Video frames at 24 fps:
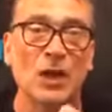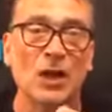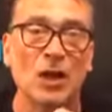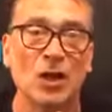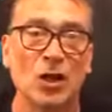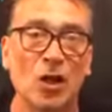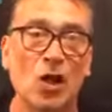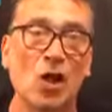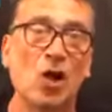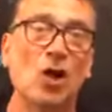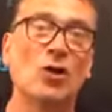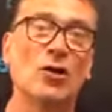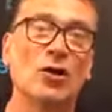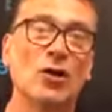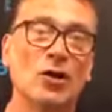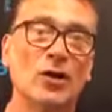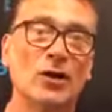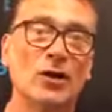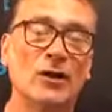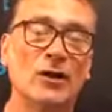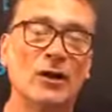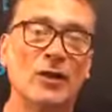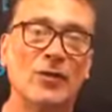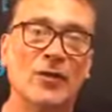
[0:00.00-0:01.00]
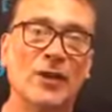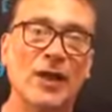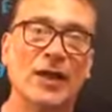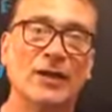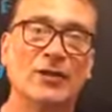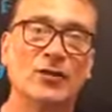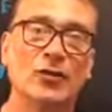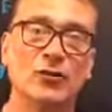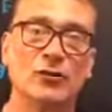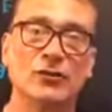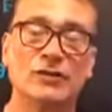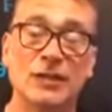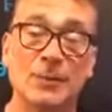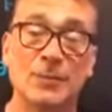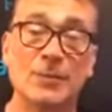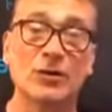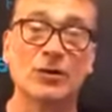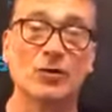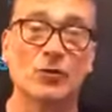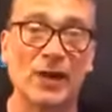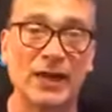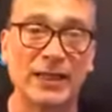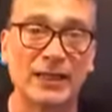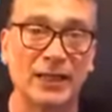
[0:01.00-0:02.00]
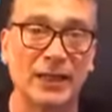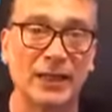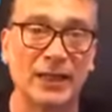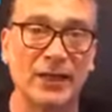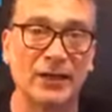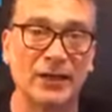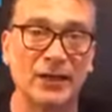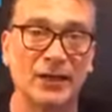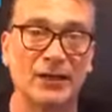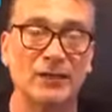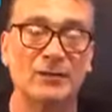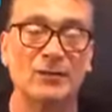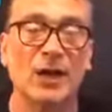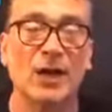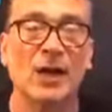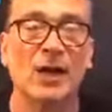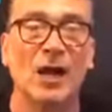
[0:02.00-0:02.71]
longer than your typical regulator